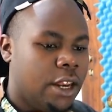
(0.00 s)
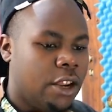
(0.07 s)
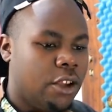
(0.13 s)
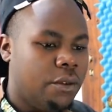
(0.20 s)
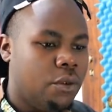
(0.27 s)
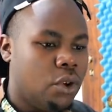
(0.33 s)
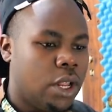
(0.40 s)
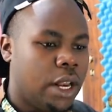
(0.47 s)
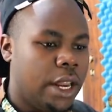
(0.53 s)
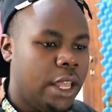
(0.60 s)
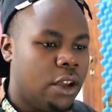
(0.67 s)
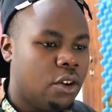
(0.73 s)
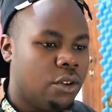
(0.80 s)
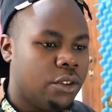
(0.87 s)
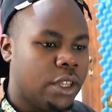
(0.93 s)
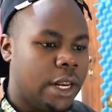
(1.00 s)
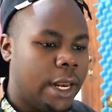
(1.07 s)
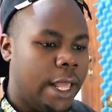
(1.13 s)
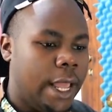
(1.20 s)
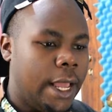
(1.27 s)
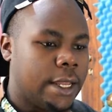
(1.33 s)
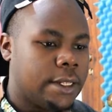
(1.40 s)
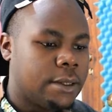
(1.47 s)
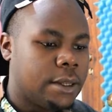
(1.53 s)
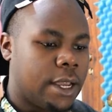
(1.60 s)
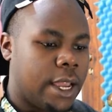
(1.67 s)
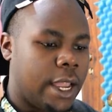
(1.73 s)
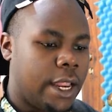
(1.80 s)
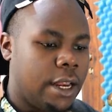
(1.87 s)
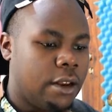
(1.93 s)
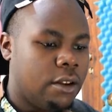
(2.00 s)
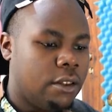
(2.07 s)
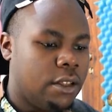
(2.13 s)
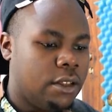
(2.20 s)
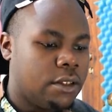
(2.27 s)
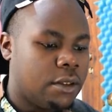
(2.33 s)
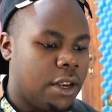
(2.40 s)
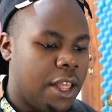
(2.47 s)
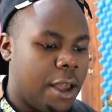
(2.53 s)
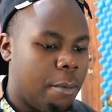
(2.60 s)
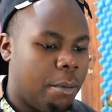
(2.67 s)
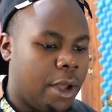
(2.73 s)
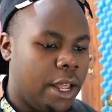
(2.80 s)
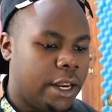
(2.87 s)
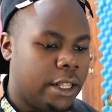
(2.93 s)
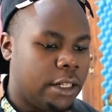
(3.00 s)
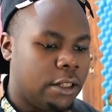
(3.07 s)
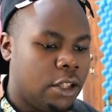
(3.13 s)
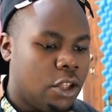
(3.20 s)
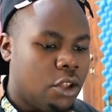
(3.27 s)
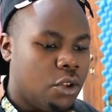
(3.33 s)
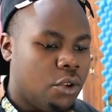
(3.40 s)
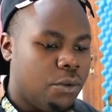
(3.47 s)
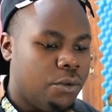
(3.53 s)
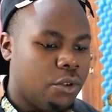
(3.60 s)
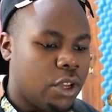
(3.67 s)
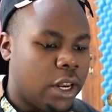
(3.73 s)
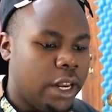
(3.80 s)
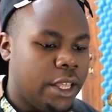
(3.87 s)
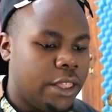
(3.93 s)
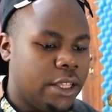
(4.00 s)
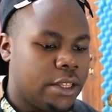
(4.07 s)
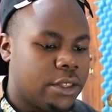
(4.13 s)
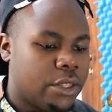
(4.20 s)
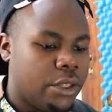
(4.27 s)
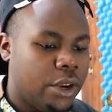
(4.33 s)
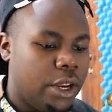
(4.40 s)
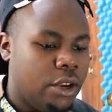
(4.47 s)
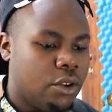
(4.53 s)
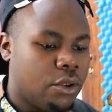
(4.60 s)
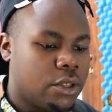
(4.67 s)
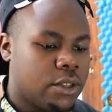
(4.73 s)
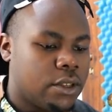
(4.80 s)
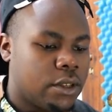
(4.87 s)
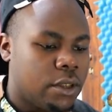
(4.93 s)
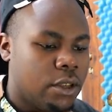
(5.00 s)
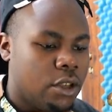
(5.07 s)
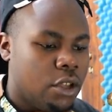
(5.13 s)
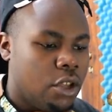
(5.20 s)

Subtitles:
Now if you click on the layer side, this layer panel, if you click these three dots,